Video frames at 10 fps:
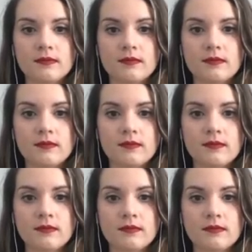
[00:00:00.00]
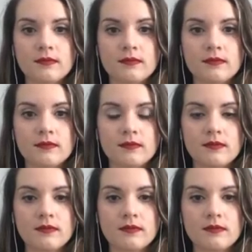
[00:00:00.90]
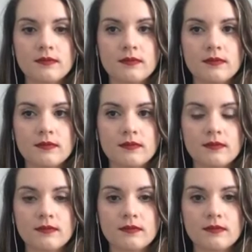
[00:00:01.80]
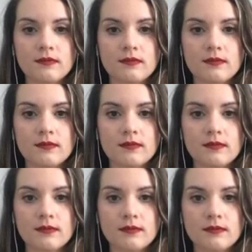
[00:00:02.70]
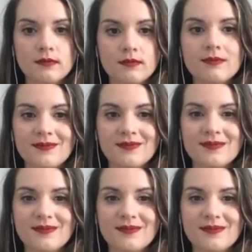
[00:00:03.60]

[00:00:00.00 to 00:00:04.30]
(silent)